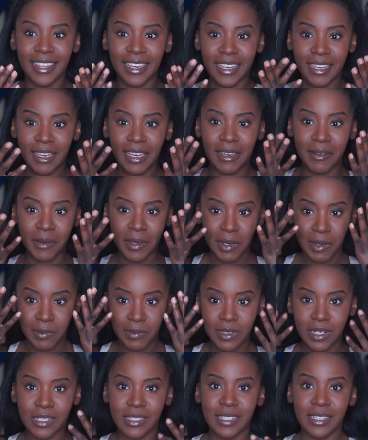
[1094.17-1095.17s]
Like, it
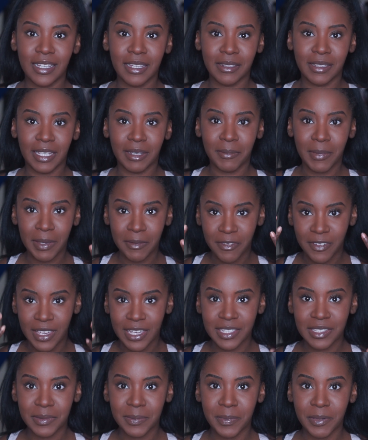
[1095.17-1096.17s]
doesn't look like my
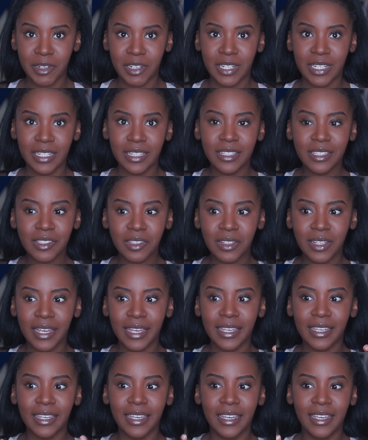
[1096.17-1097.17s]
face breathes, so
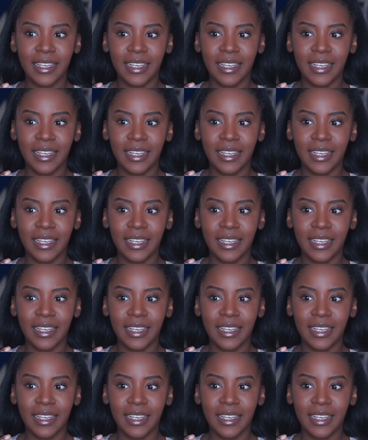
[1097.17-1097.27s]
like